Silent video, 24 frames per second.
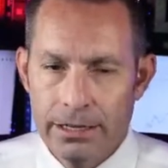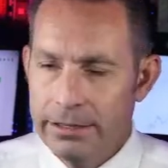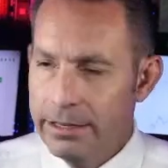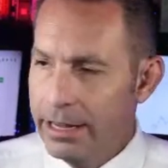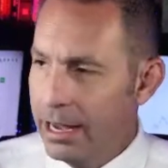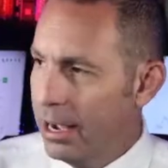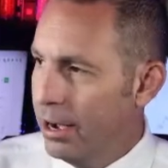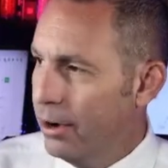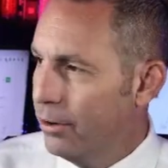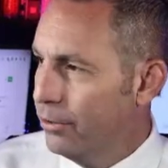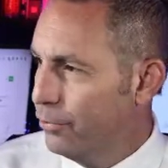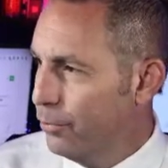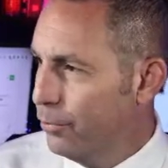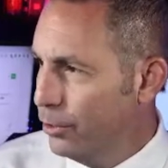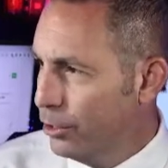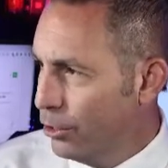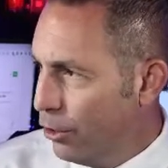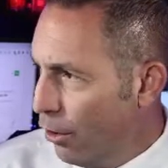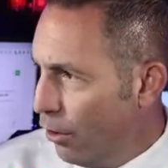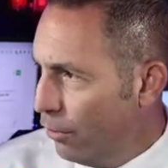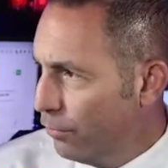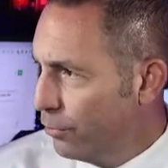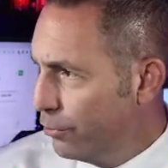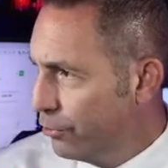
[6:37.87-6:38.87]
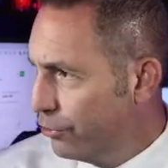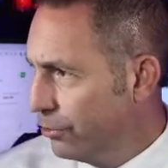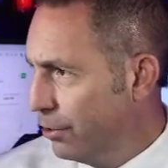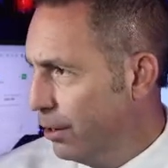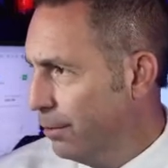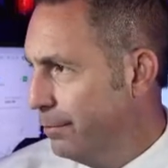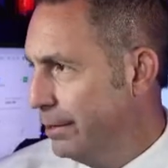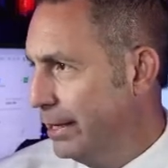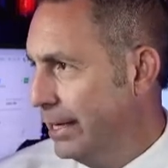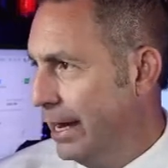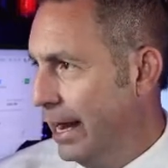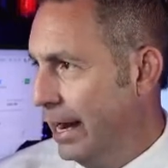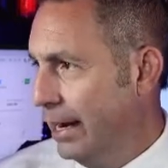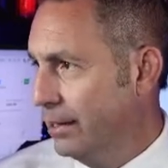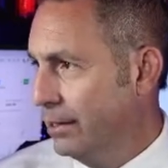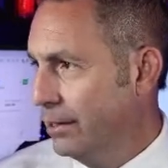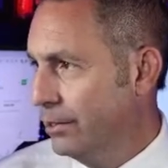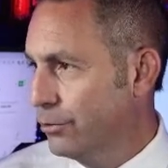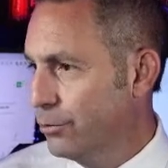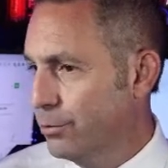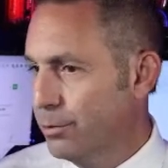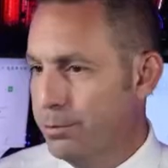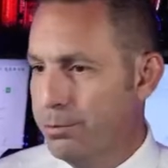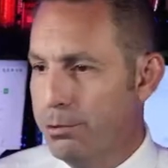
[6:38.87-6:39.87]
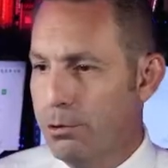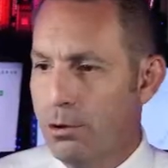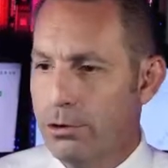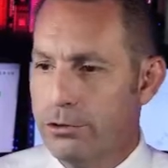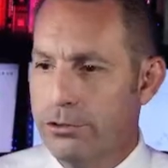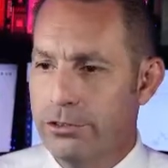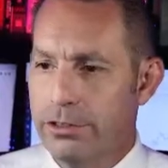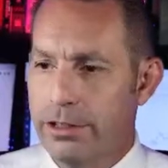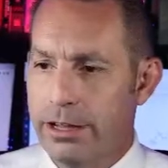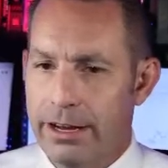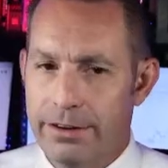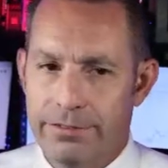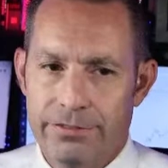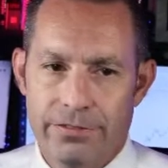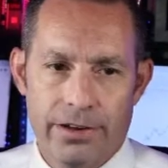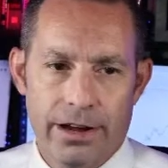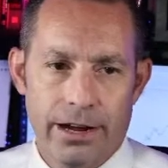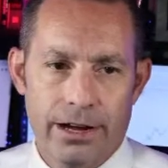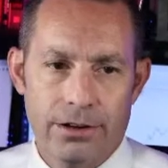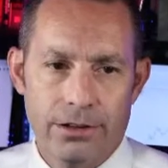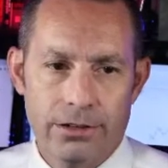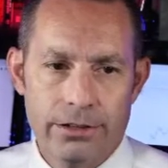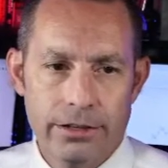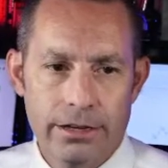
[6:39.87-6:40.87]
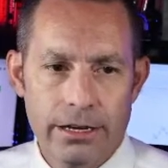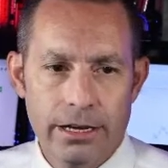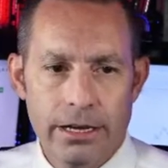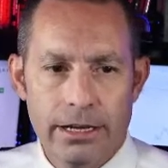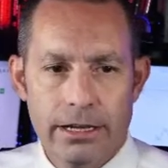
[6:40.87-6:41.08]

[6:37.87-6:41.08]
Now, if we go over some of the analyst reports that I found,